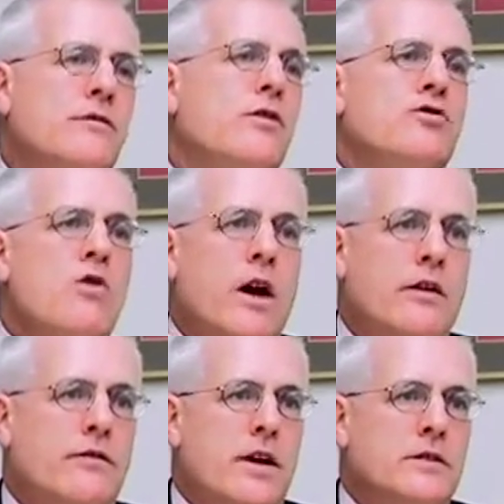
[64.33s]
for drug
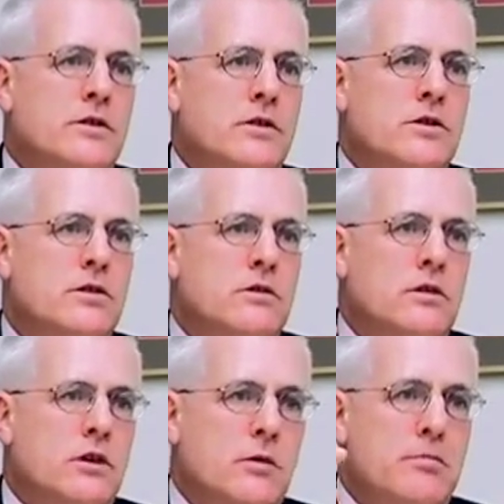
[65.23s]
offenses
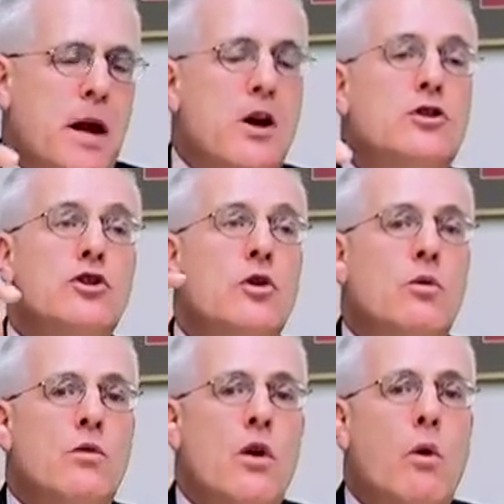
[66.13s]
compared to the
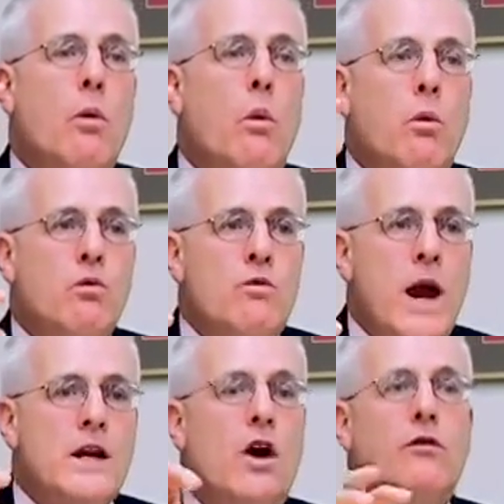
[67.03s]

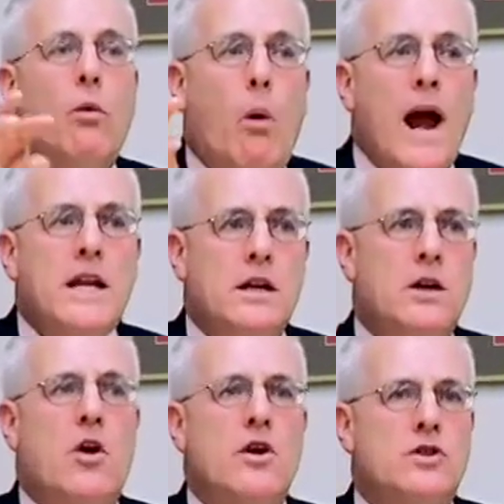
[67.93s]
rate of white
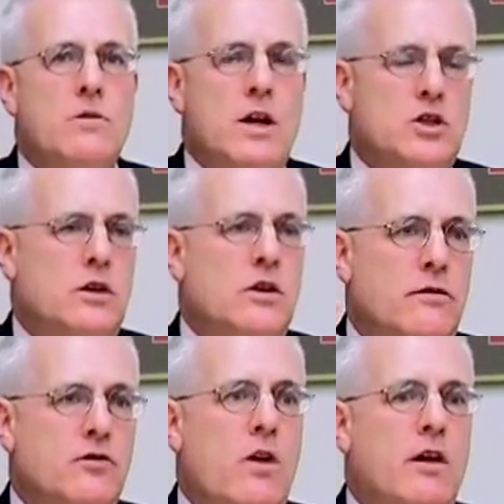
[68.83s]
incarceration
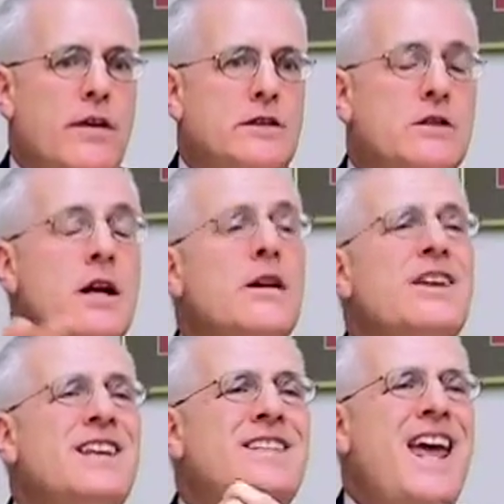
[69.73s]
for drug offenses
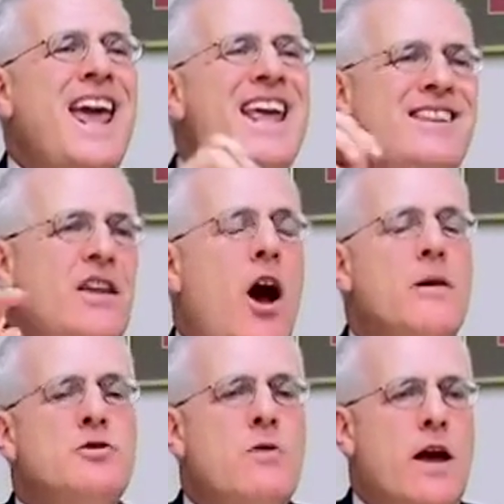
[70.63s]
is 8
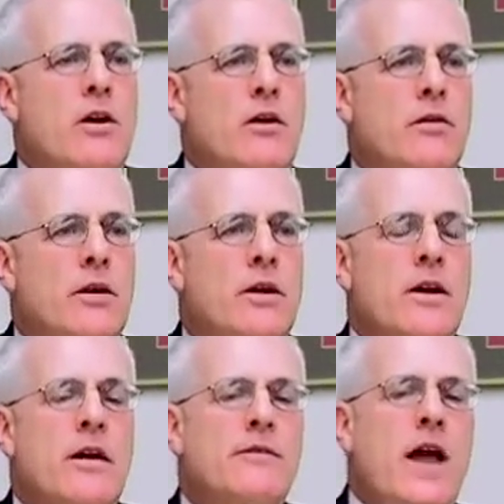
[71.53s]
times greater.
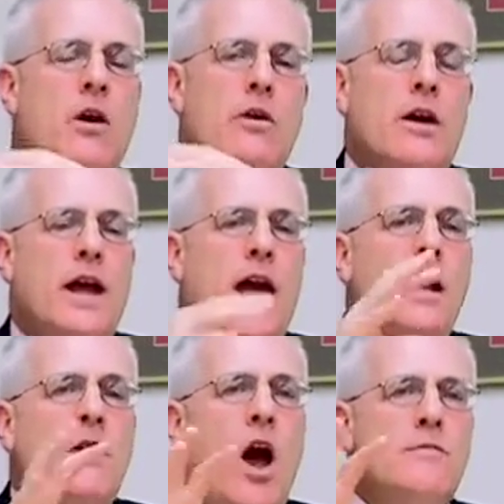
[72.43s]
Now,
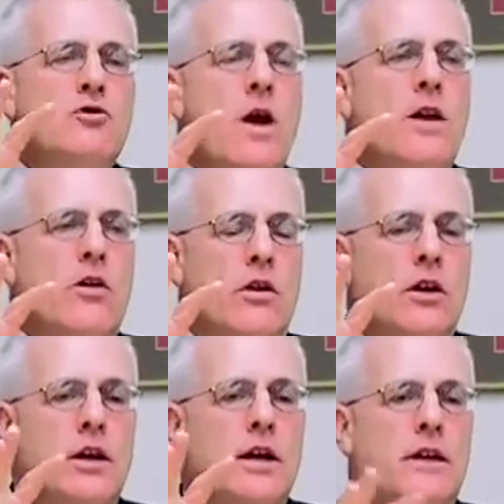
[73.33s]
8 times greater,
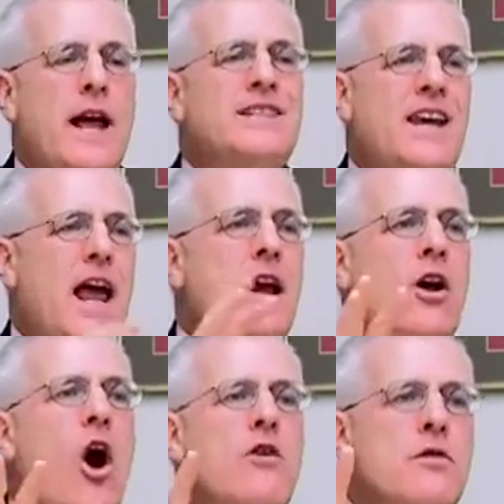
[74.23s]
that's
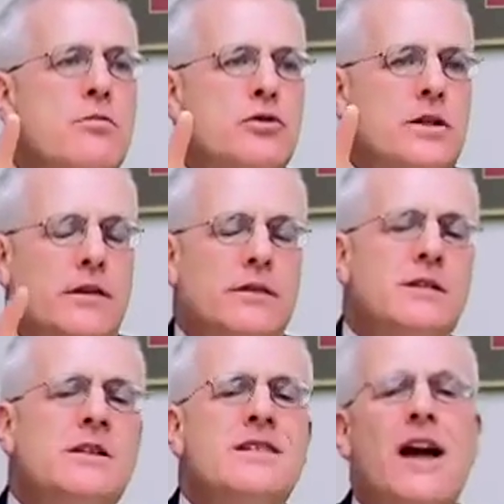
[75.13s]
800%.
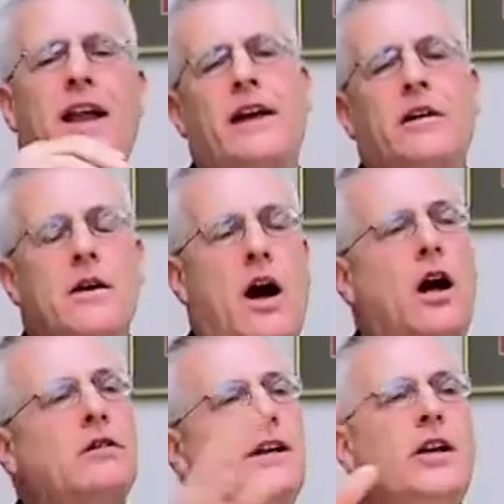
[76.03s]
This is not like a
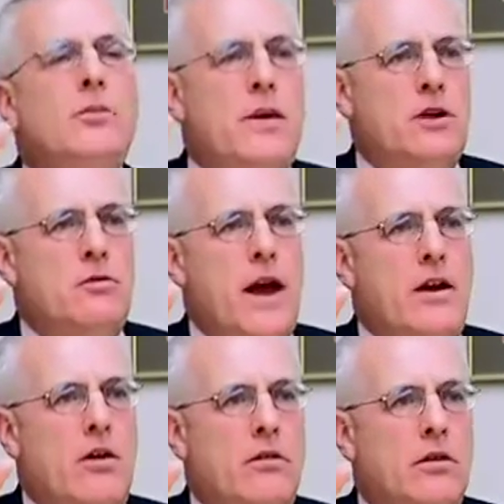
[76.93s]
little bit
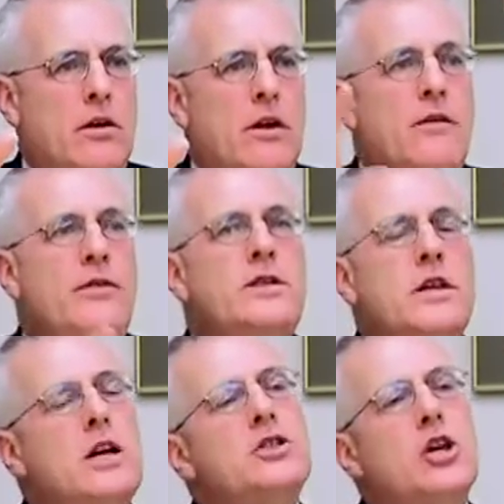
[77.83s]
greater. This
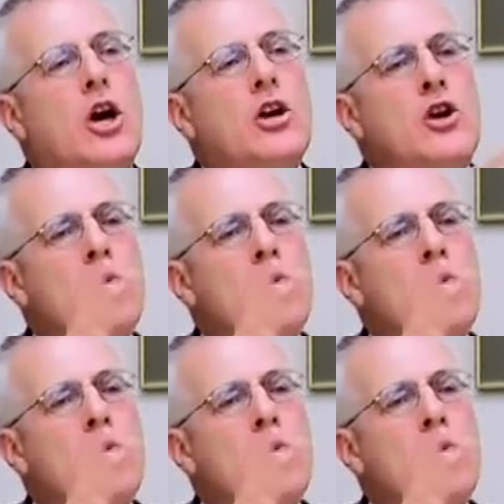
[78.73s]
is an